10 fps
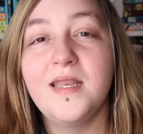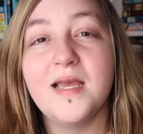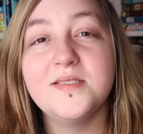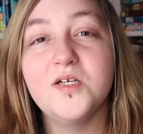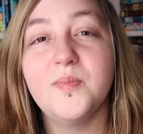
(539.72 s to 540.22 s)

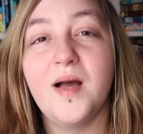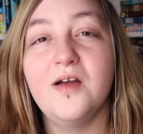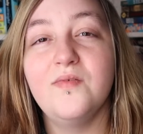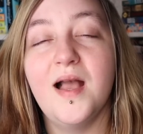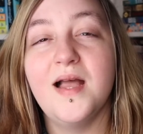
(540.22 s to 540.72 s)
Next up,
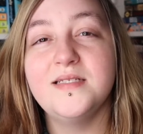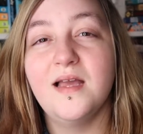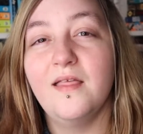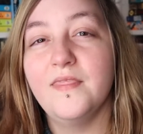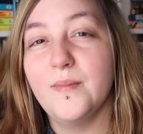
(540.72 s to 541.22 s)
I
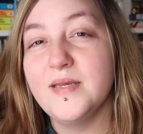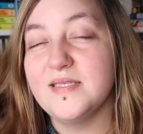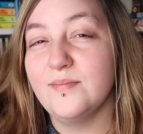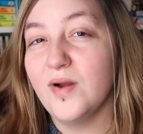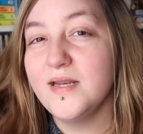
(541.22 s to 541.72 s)
read The
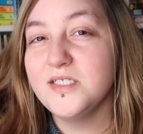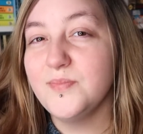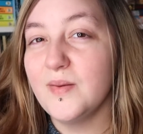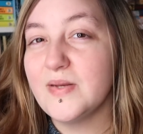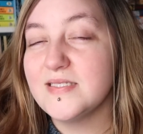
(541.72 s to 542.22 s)
Missing Branch
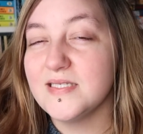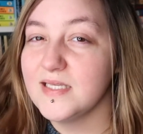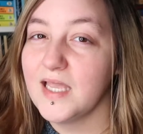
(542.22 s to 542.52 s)
by my sister